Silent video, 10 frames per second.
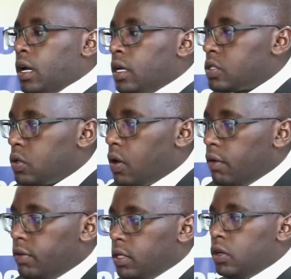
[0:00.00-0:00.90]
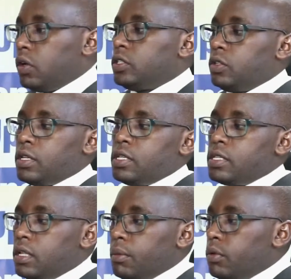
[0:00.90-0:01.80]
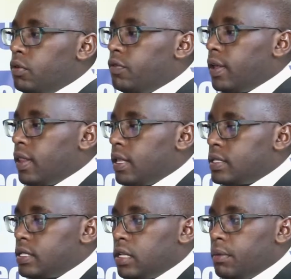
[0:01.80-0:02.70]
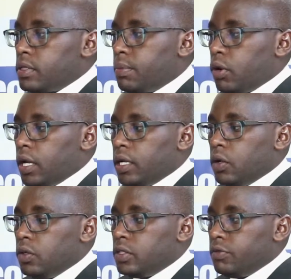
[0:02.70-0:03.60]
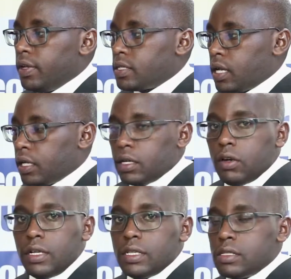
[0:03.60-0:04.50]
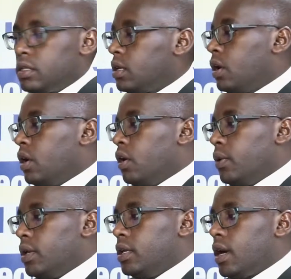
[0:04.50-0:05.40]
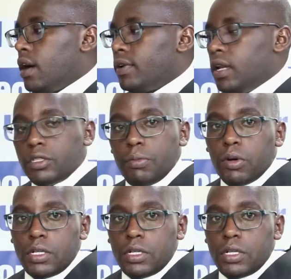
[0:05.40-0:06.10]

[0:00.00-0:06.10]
So having logged into the system, you will find that the system is broken down into various categories. We have a dashboard